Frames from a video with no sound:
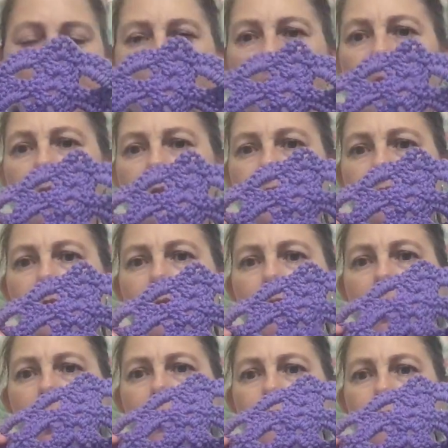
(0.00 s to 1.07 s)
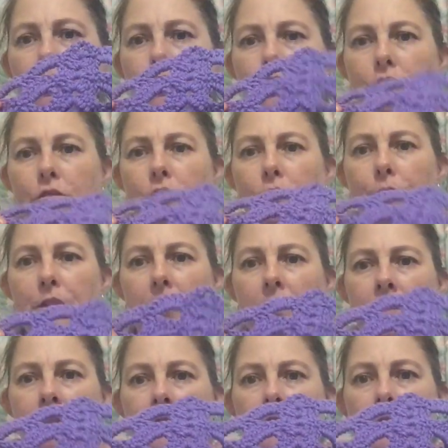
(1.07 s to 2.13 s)
in the last tutorial, but
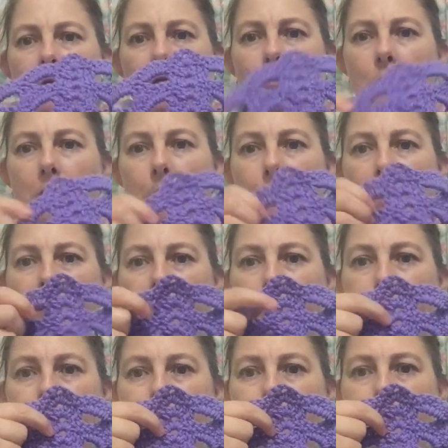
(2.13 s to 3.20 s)
this is for my mother.